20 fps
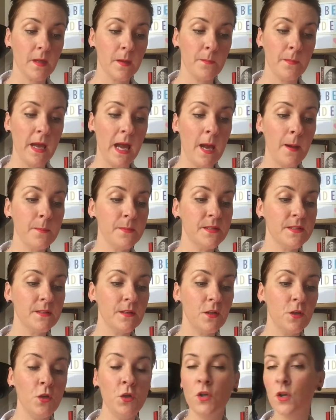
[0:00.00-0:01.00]
Perhaps
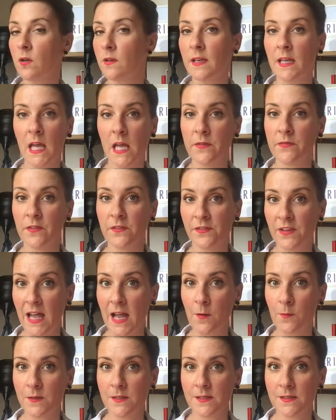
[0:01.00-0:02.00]
you don't care for
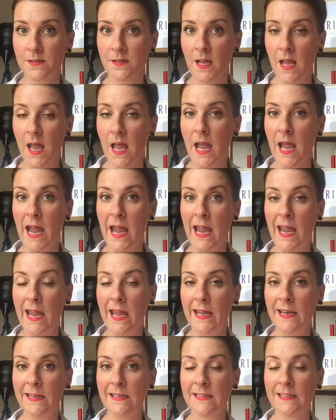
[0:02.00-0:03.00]
flowers,
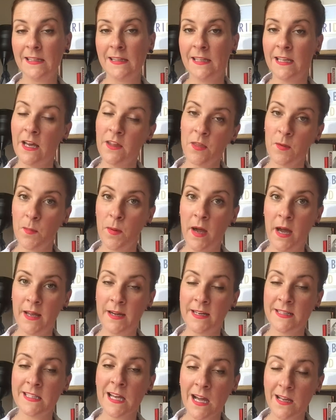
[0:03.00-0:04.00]
and the other
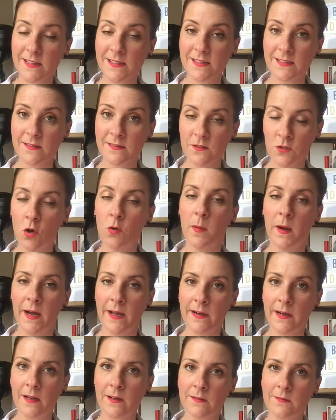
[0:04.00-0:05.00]
partner does. Your
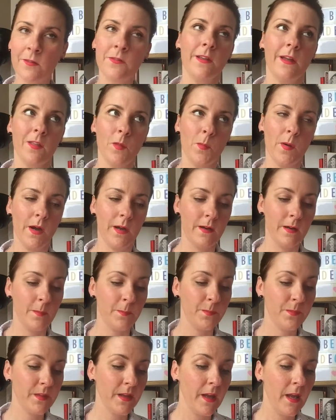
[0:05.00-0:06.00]
partner, not the other partner.
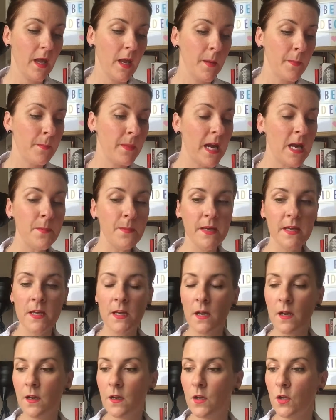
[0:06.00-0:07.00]

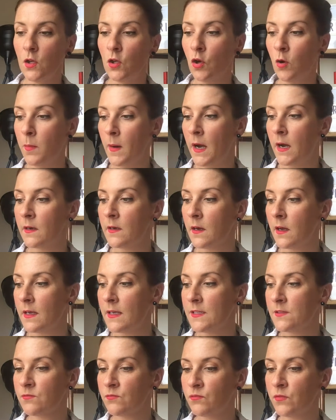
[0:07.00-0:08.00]
Maybe your partner
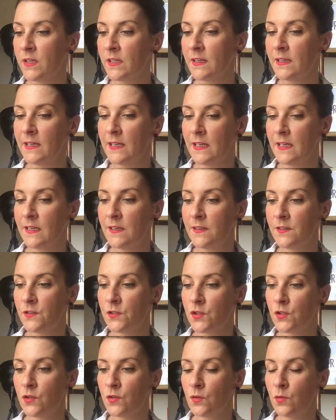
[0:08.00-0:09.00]
is really
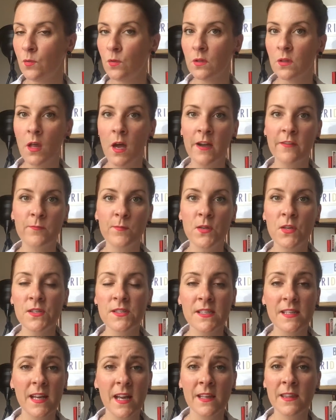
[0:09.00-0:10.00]
into live
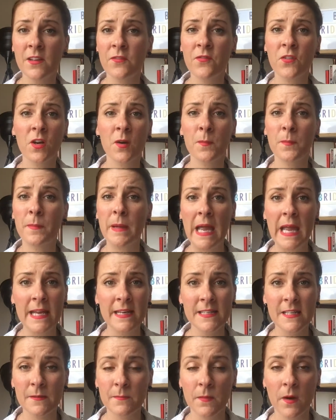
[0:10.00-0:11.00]
music and they've got a
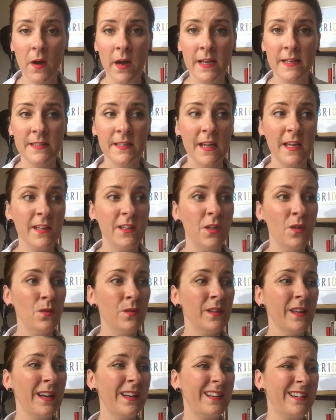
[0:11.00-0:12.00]
band in mind, and you are
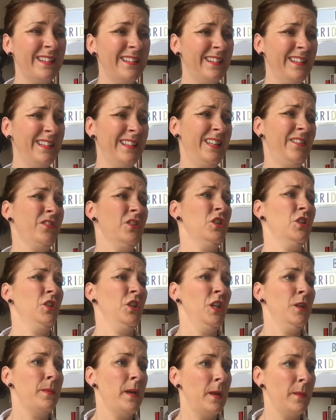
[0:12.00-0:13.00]
like, oh, I don't give a
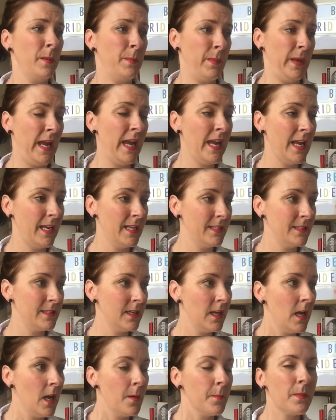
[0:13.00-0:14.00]
shit about a band,
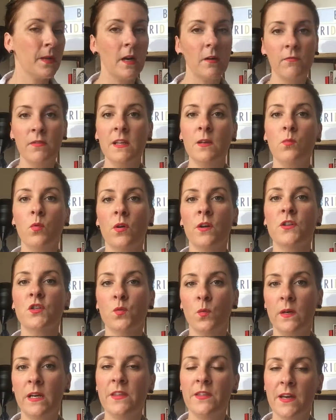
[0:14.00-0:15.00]
but I really want a
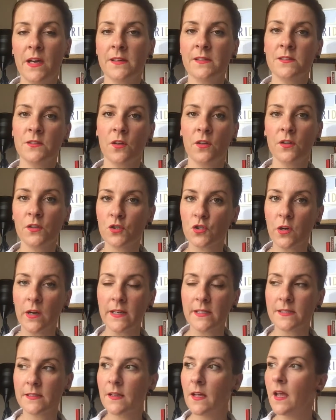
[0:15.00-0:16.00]
$20,000
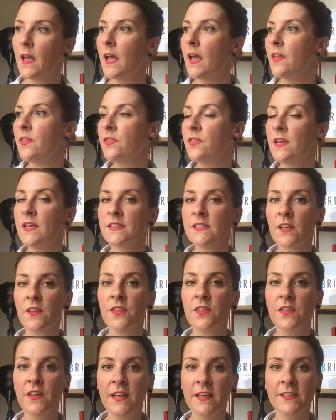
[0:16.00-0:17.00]
dress. These are
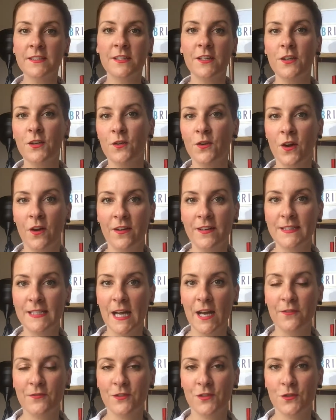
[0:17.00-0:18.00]
things that you're going to
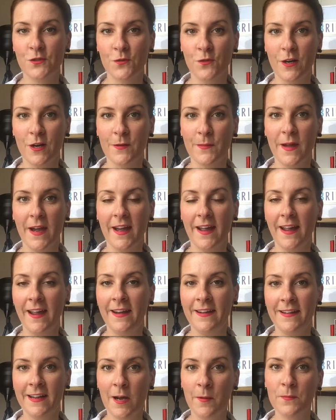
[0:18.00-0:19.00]
have to talk about
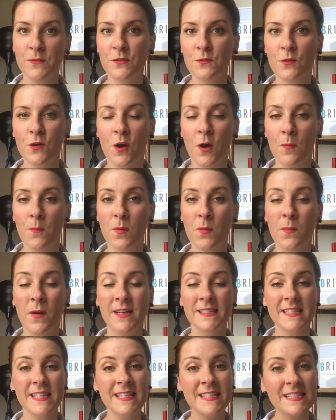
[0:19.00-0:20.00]
and come to a
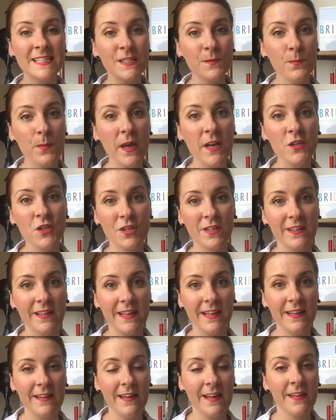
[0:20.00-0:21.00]
compromise,
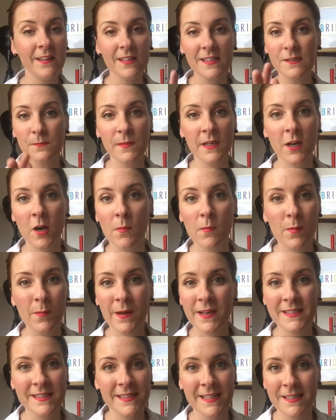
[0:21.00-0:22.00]
especially, and
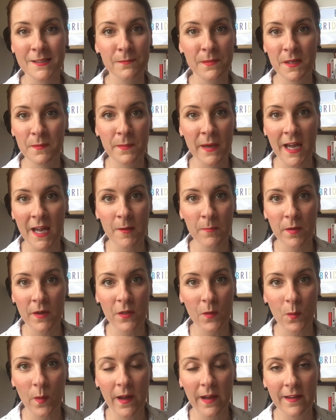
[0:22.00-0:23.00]
compromise doesn't mean bad, by
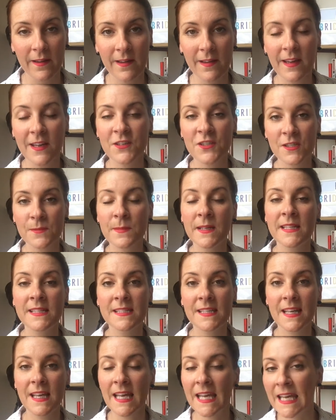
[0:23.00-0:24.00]
the way. It just
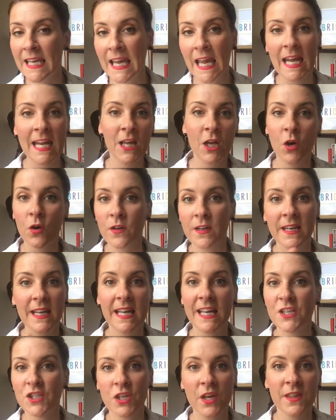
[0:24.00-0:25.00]
means getting on
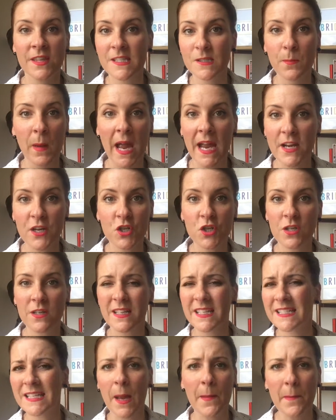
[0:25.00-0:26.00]
each other's page,
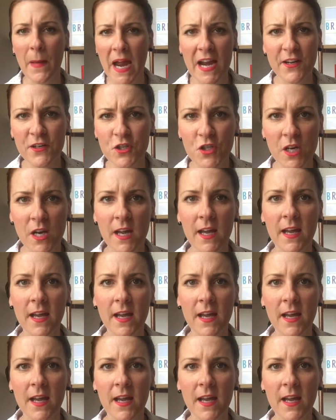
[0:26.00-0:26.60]
same page.